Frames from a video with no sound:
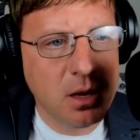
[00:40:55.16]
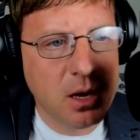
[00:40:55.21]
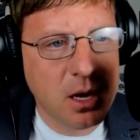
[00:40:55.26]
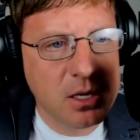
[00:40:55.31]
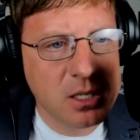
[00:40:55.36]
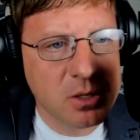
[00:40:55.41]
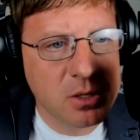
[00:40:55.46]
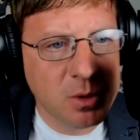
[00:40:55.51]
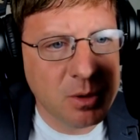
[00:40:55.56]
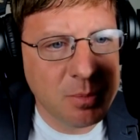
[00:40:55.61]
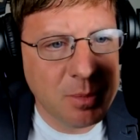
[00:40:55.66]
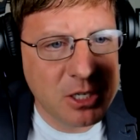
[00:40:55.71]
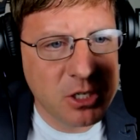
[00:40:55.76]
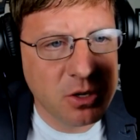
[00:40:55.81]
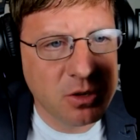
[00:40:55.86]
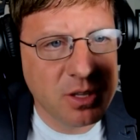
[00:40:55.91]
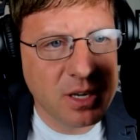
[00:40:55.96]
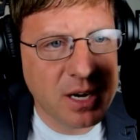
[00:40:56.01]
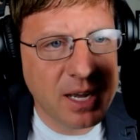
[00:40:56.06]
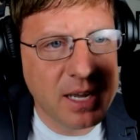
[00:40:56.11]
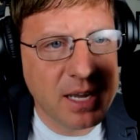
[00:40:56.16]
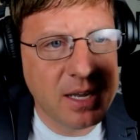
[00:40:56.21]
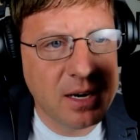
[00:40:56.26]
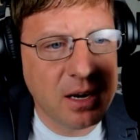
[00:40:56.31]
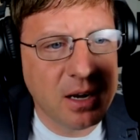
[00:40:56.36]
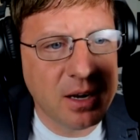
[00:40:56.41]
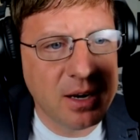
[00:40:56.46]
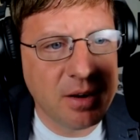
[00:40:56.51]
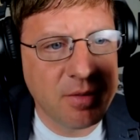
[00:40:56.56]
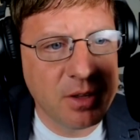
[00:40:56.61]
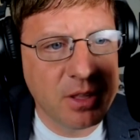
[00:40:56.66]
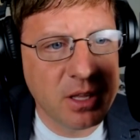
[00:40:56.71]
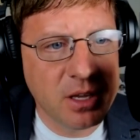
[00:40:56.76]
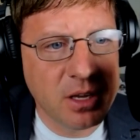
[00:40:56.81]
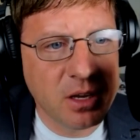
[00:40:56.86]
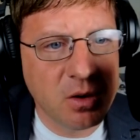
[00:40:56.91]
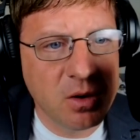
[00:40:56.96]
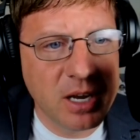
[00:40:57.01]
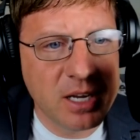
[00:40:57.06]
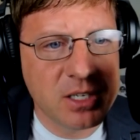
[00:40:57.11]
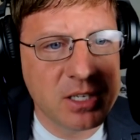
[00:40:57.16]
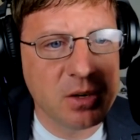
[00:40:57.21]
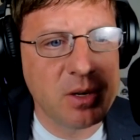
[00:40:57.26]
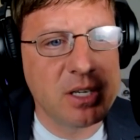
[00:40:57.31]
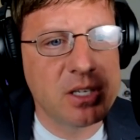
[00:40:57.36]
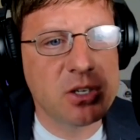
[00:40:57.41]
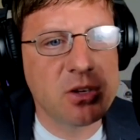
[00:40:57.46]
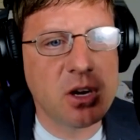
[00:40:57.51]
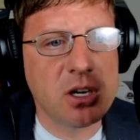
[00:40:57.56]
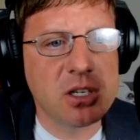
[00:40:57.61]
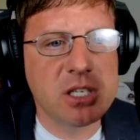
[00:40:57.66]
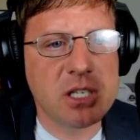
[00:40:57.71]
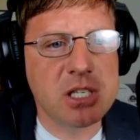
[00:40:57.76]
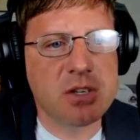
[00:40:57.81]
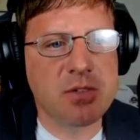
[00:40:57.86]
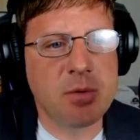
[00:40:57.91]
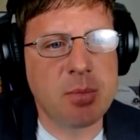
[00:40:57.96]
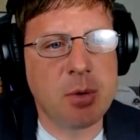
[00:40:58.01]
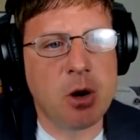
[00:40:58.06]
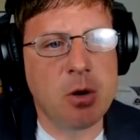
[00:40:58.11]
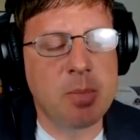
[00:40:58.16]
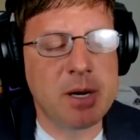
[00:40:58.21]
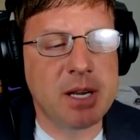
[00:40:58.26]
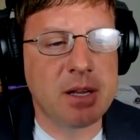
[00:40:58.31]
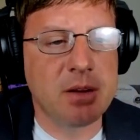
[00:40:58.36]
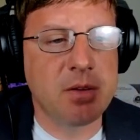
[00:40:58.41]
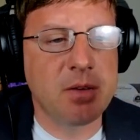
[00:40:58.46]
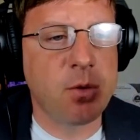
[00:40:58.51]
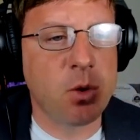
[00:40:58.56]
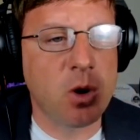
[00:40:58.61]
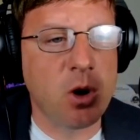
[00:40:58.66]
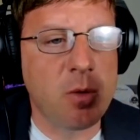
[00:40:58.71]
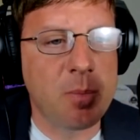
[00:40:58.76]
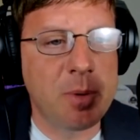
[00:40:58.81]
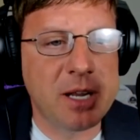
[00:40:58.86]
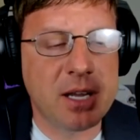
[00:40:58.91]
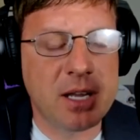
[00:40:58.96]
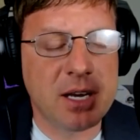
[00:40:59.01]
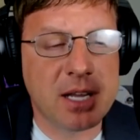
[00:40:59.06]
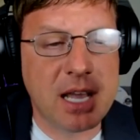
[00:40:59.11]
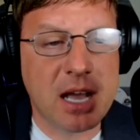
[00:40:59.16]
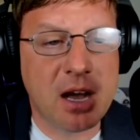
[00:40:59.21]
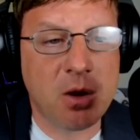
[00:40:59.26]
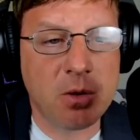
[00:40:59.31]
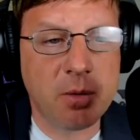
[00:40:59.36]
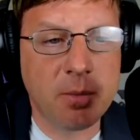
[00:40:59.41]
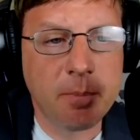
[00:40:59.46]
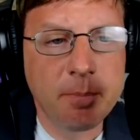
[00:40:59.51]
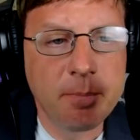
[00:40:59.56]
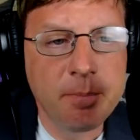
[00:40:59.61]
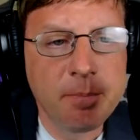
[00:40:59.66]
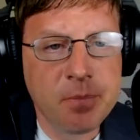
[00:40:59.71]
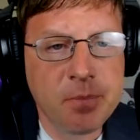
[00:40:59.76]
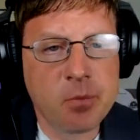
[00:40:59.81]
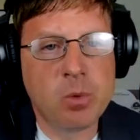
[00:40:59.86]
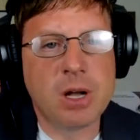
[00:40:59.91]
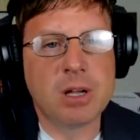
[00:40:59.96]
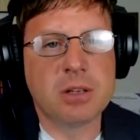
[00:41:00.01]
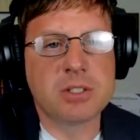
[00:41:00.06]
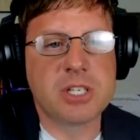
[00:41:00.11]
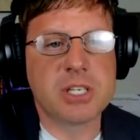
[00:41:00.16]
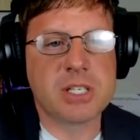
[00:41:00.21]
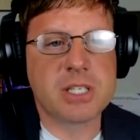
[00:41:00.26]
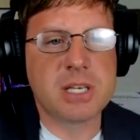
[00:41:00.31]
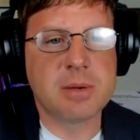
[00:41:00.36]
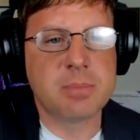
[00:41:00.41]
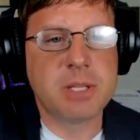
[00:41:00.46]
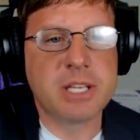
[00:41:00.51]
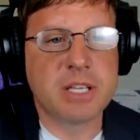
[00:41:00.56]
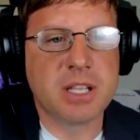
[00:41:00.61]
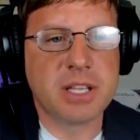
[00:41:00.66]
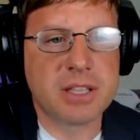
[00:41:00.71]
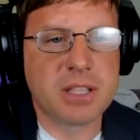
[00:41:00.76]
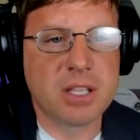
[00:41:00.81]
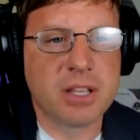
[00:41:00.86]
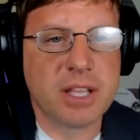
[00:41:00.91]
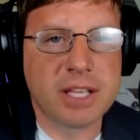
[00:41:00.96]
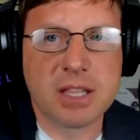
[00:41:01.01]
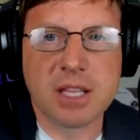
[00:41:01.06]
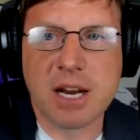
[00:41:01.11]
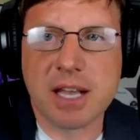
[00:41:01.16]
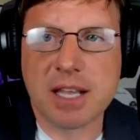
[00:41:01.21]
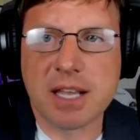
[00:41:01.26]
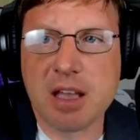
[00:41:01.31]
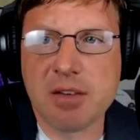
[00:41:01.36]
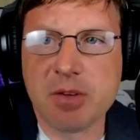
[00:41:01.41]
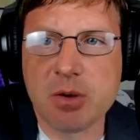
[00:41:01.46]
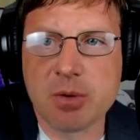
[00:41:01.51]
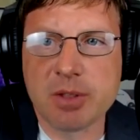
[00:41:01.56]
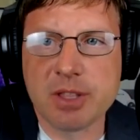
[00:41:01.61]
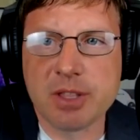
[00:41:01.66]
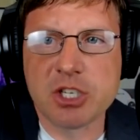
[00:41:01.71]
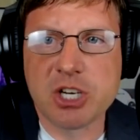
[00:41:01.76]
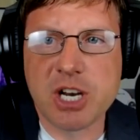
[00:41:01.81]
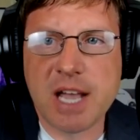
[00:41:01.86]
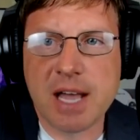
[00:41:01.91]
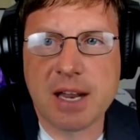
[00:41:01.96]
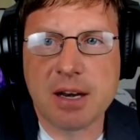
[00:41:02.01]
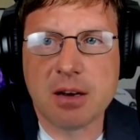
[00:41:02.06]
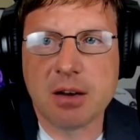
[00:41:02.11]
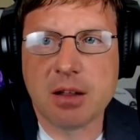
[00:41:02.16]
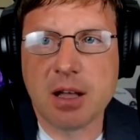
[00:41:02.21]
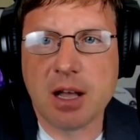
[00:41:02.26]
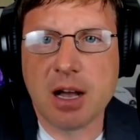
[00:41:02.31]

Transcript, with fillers: I uh, just want to make sure that I hit on everything. Okay, so instructions from opening for opening an account. Well, just simply click the link that I gave you in the chat,